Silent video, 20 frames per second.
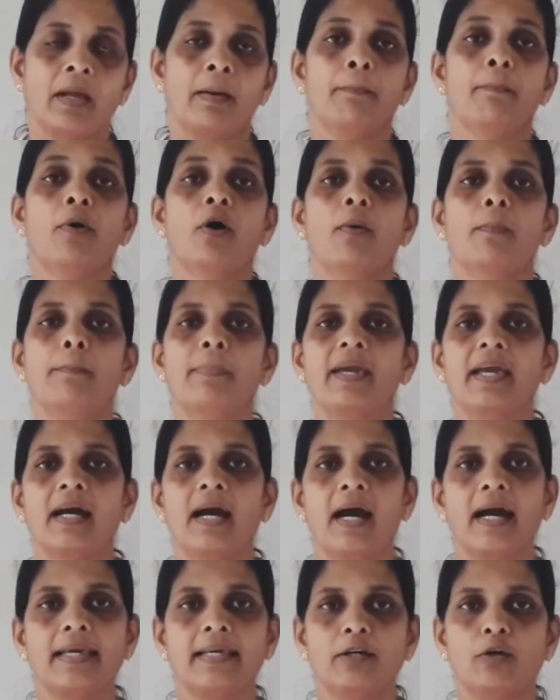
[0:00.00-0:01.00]
Bombay
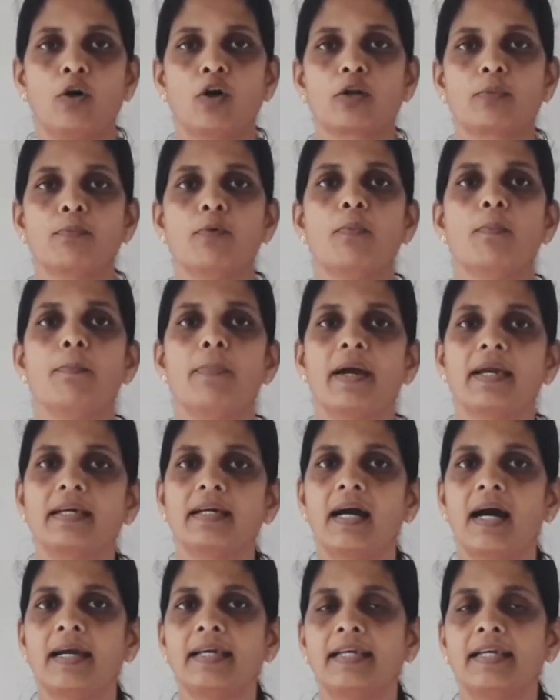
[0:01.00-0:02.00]
High or
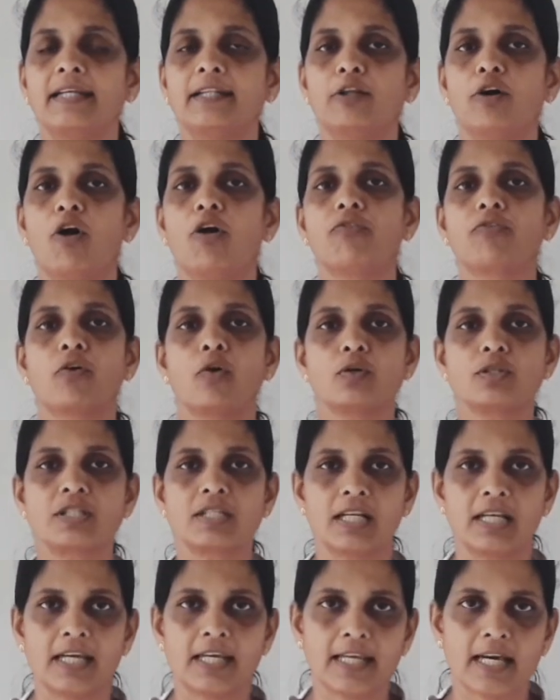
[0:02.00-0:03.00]
Mumbai High in the
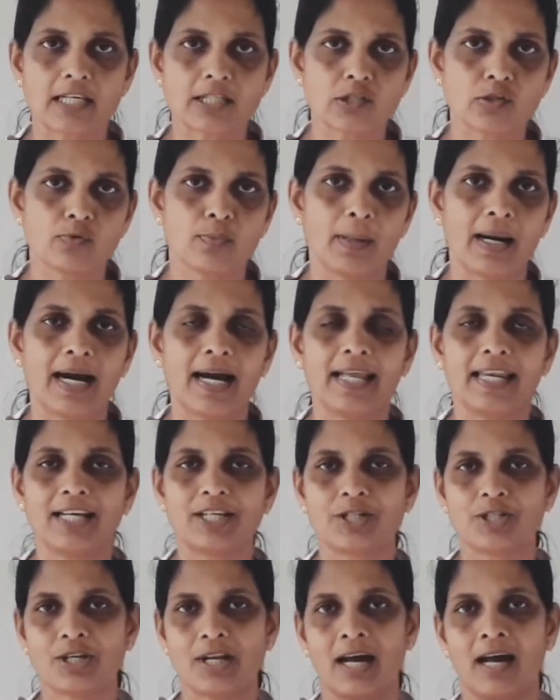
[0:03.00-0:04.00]
off-coastal areas of
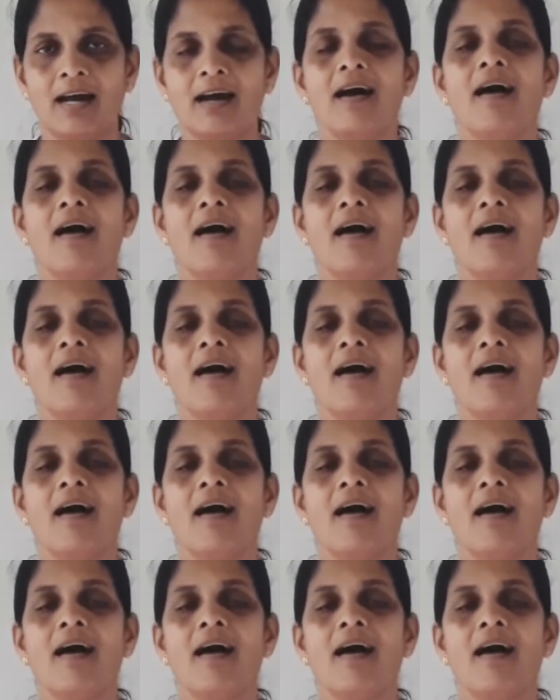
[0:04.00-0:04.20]
Maharashtra